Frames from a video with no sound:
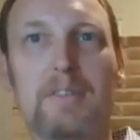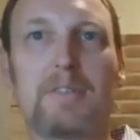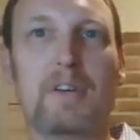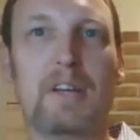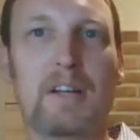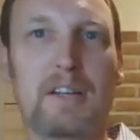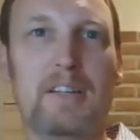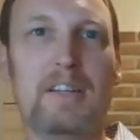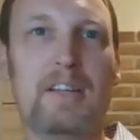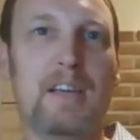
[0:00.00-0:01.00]
so
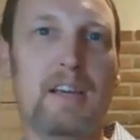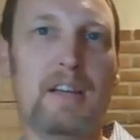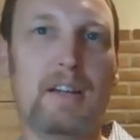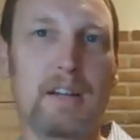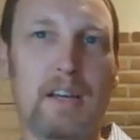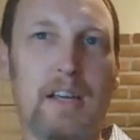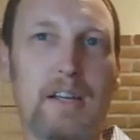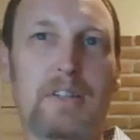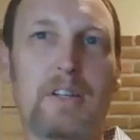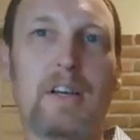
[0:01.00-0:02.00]
NIDDK at
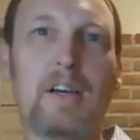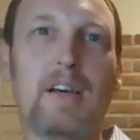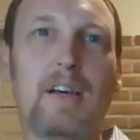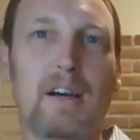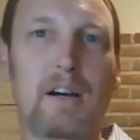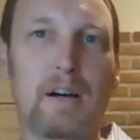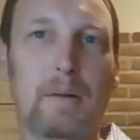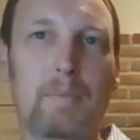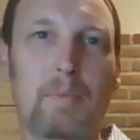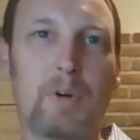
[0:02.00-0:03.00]

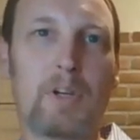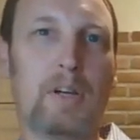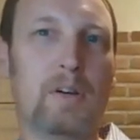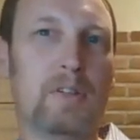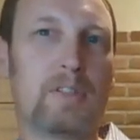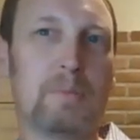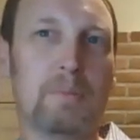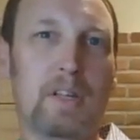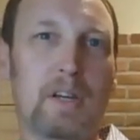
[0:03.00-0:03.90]
NIH, working on some of